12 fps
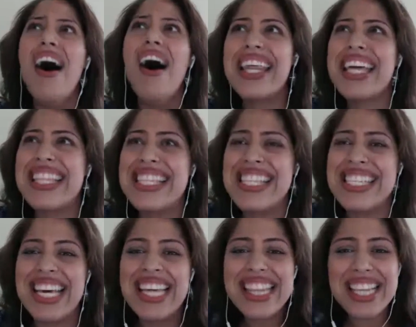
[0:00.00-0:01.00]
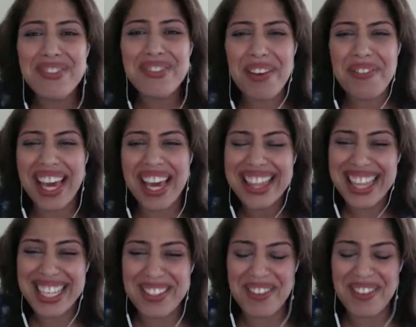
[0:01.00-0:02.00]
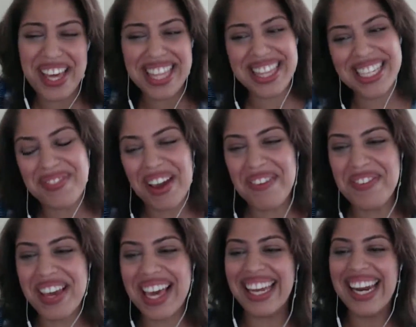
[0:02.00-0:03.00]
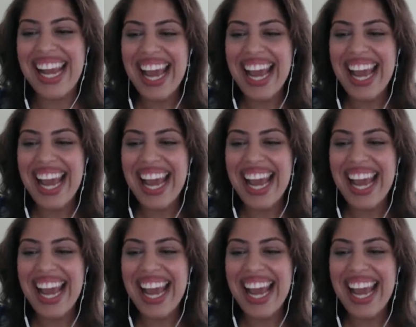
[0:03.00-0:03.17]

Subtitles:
I think this is it. This might be it. This might be it. This might be it.